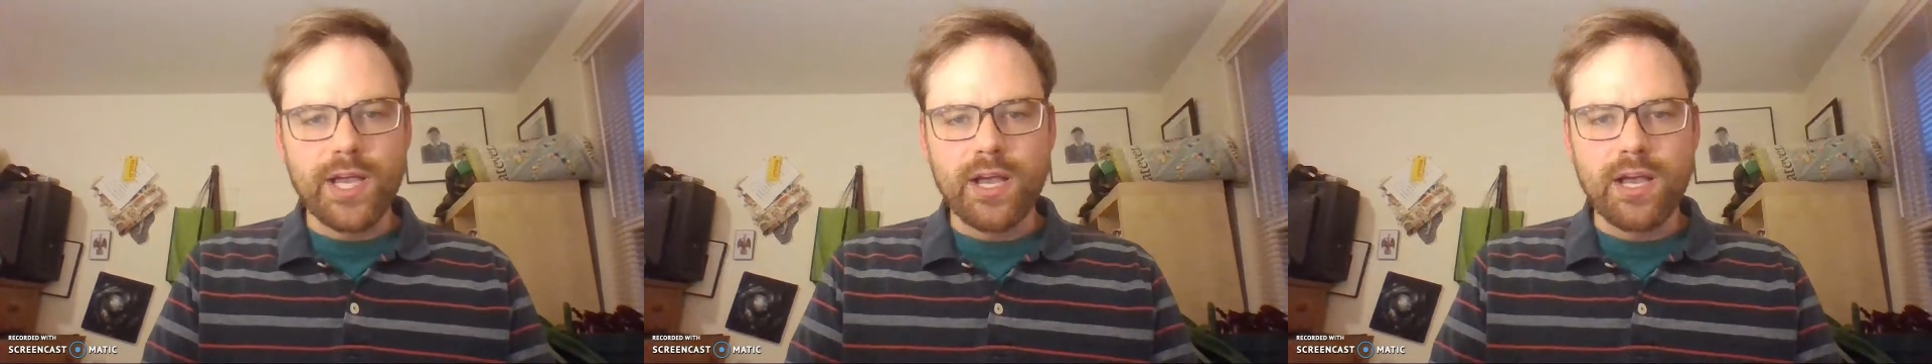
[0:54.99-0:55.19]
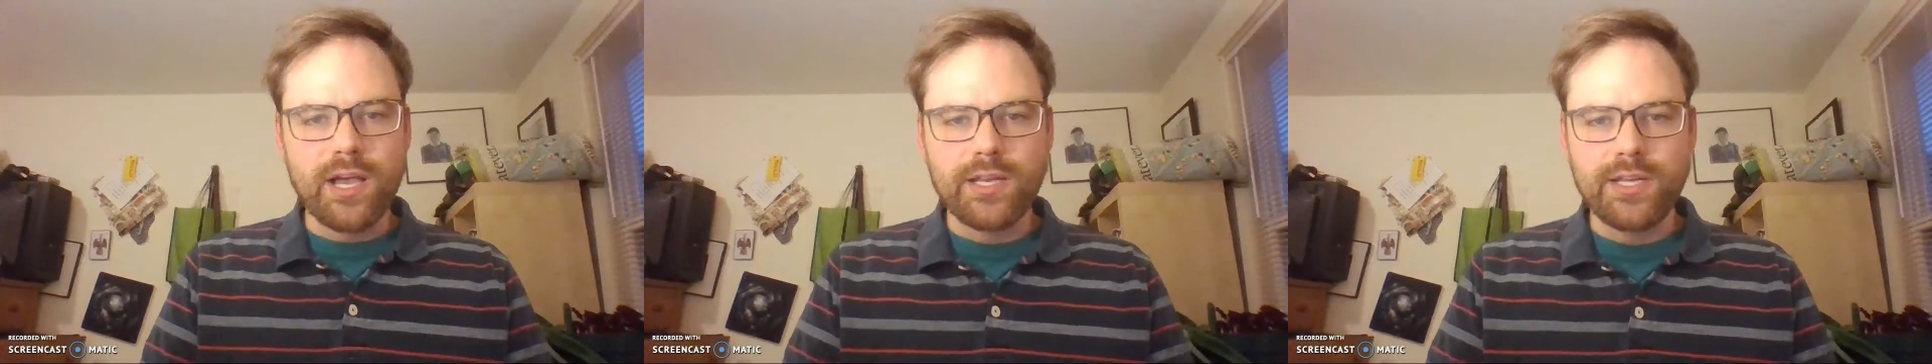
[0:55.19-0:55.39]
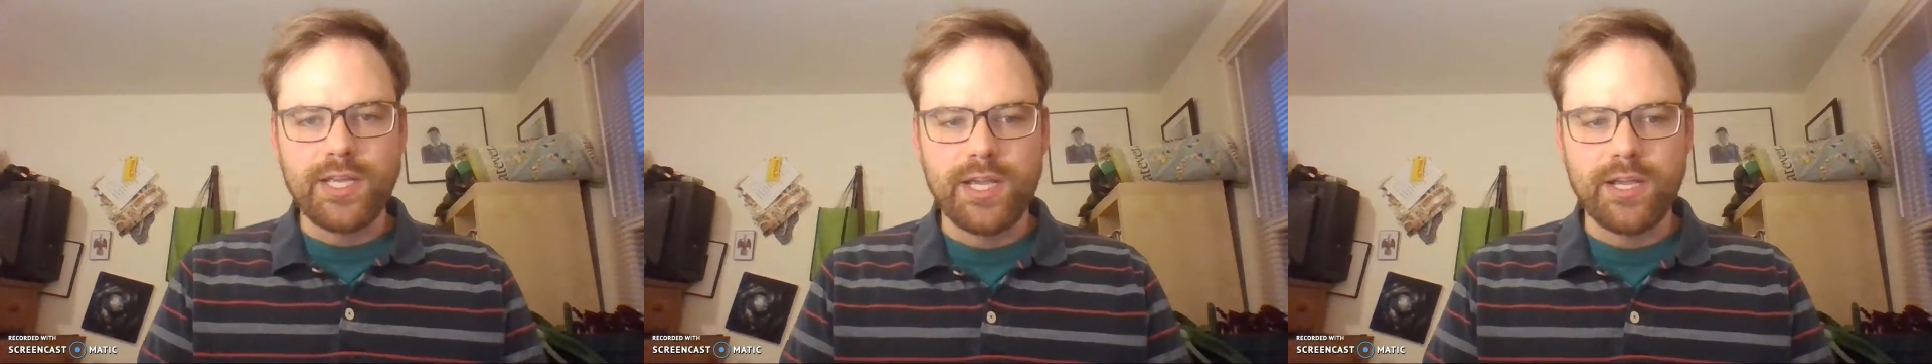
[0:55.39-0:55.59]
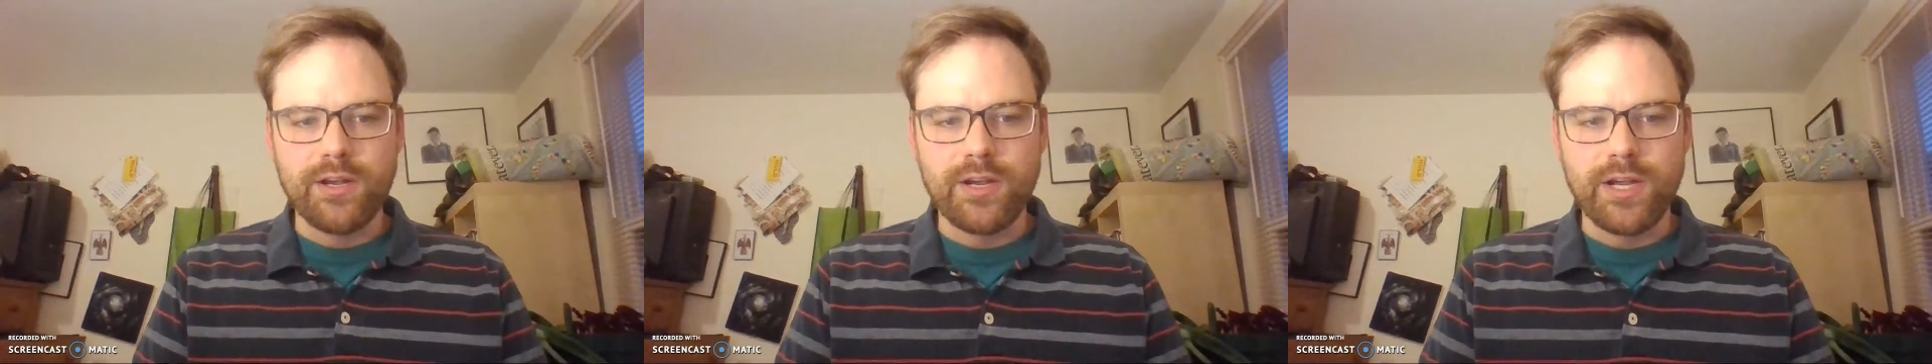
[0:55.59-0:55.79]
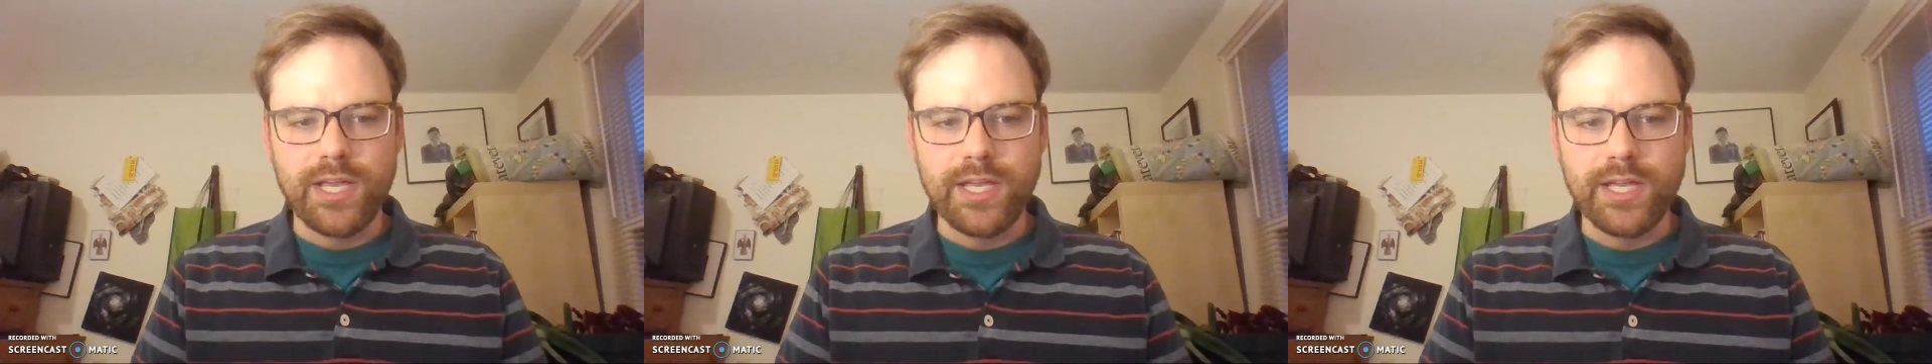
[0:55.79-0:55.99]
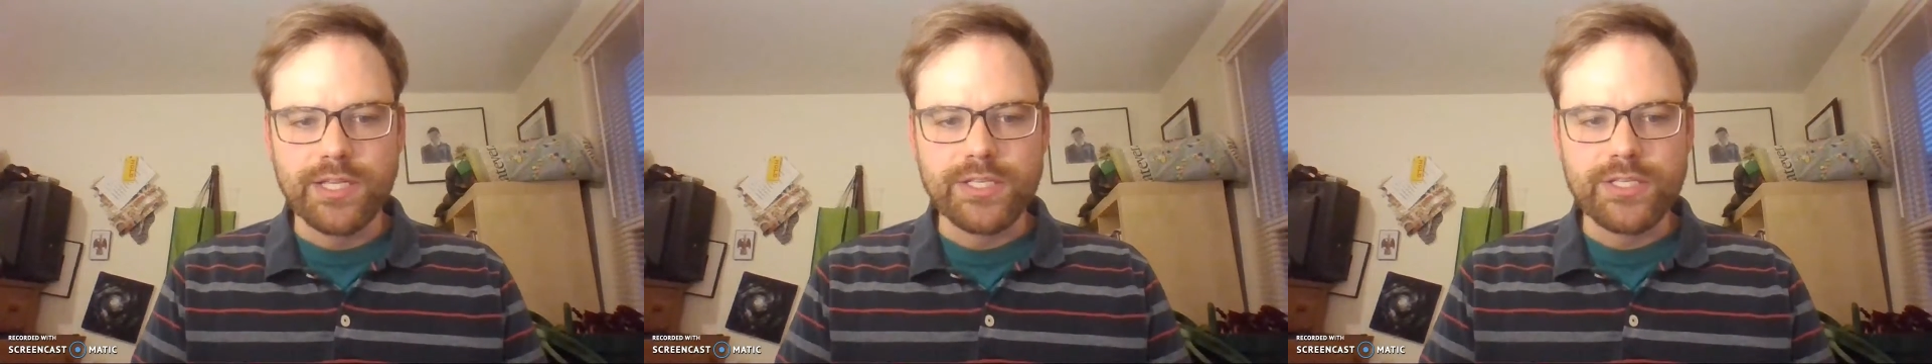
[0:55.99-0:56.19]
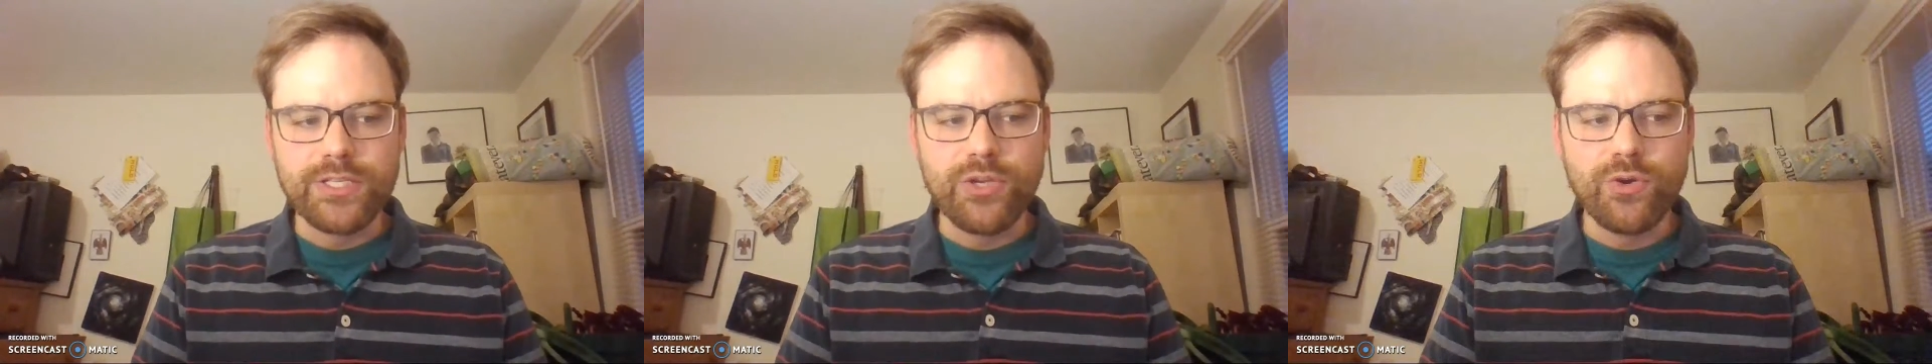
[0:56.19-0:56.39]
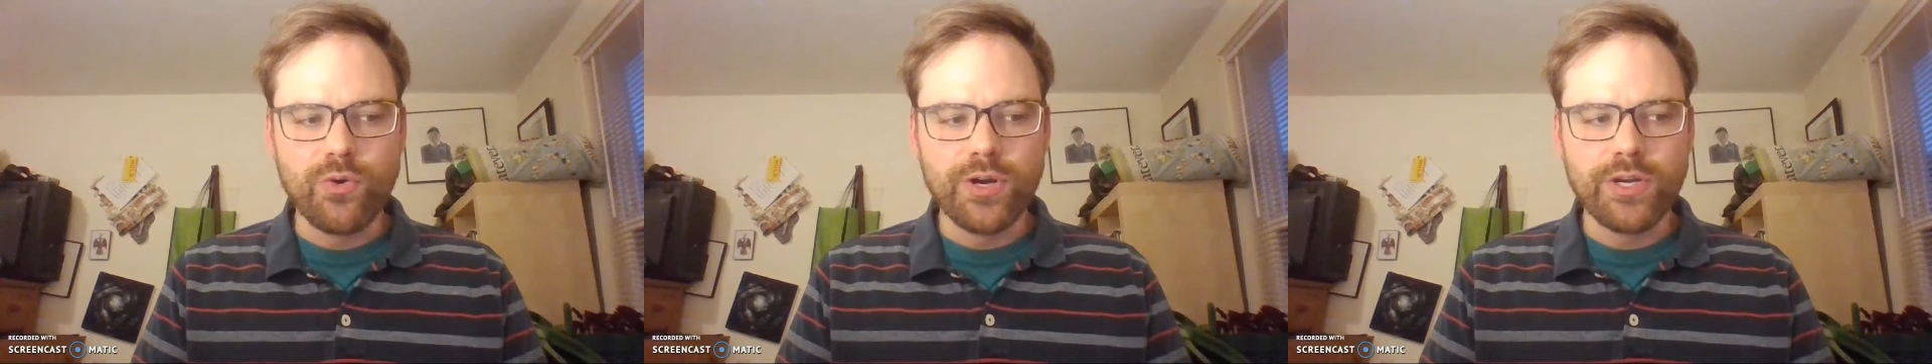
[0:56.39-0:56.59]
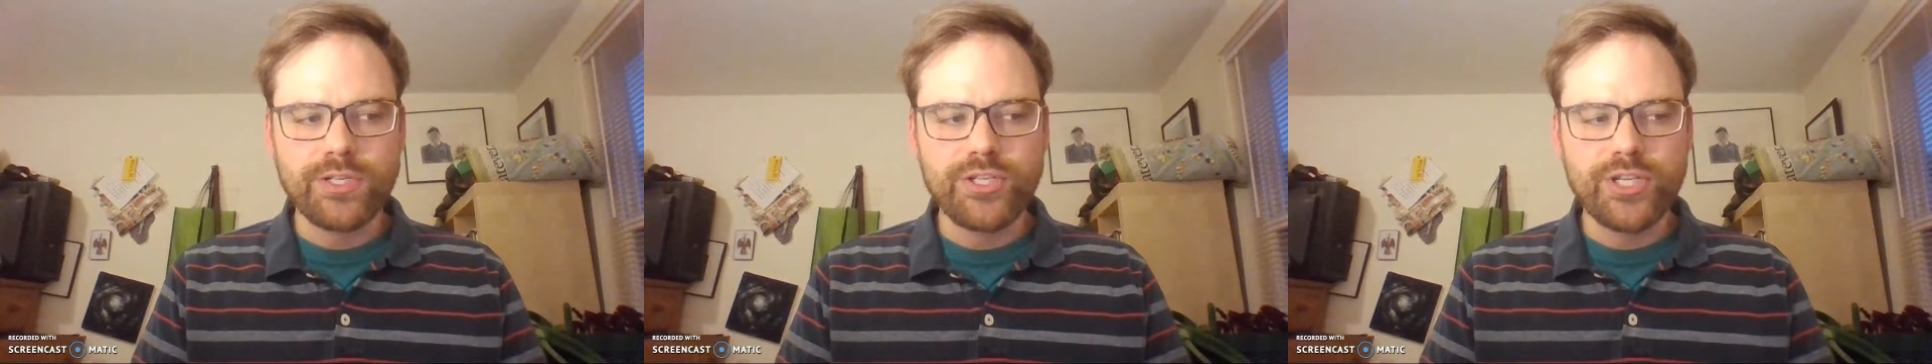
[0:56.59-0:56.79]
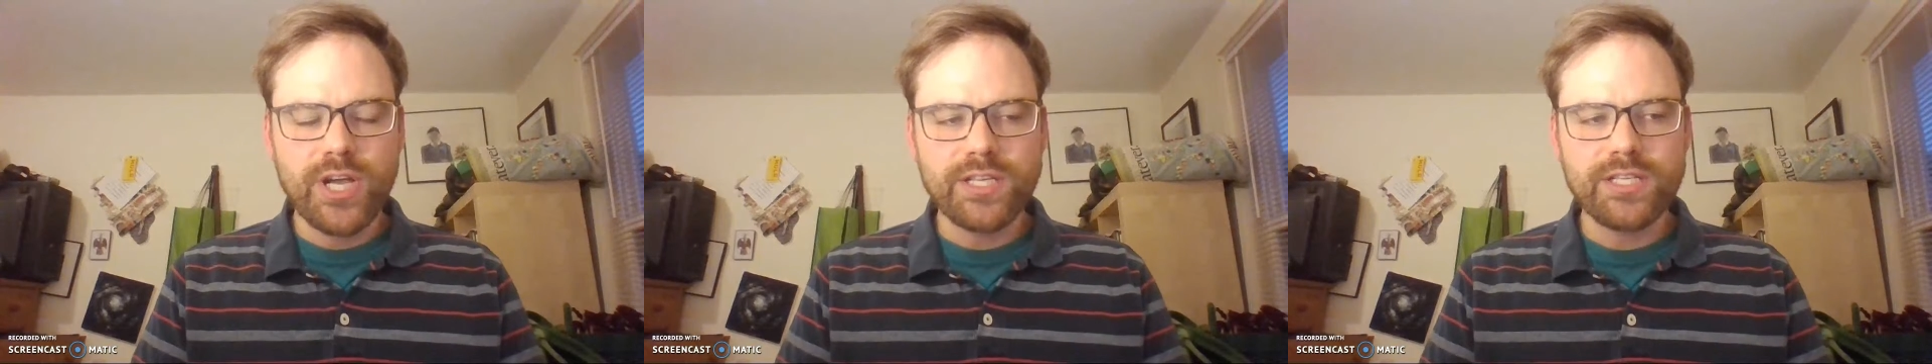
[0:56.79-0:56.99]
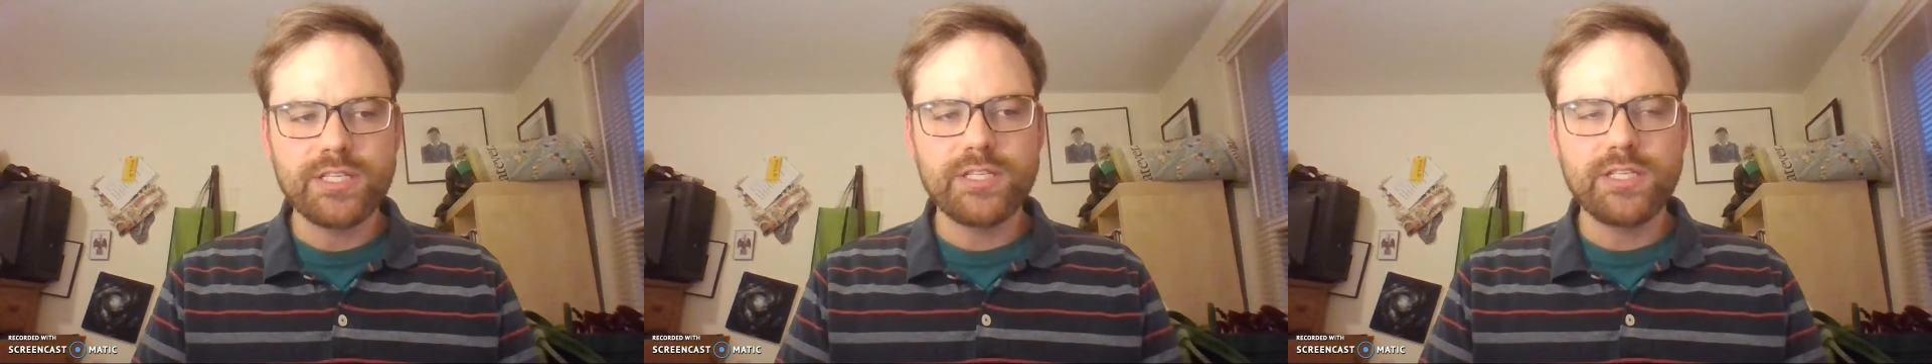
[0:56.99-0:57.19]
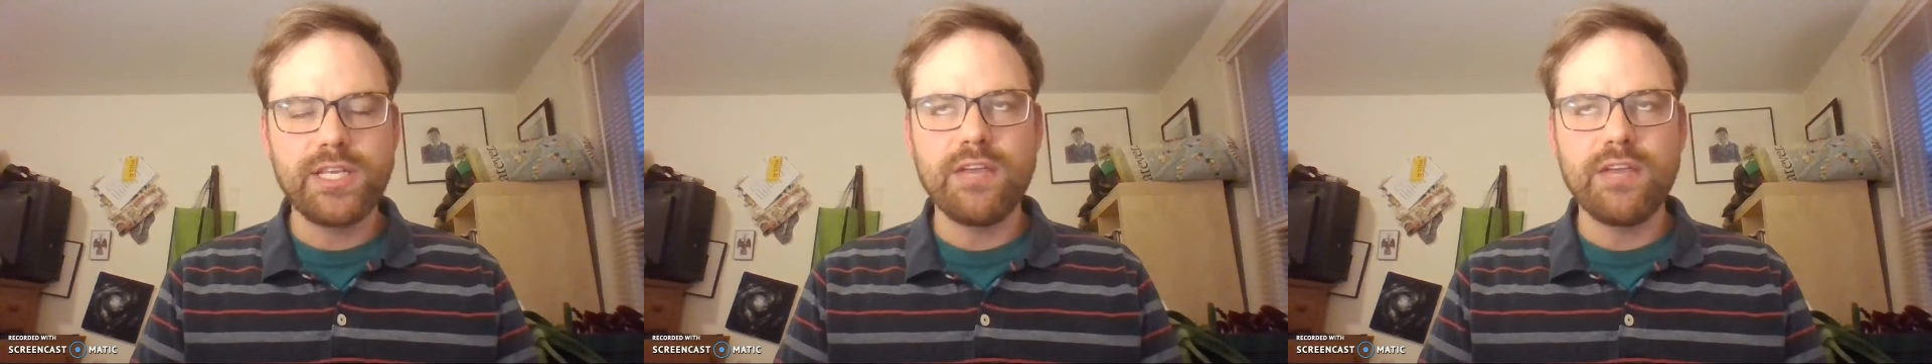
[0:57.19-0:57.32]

on here is you're just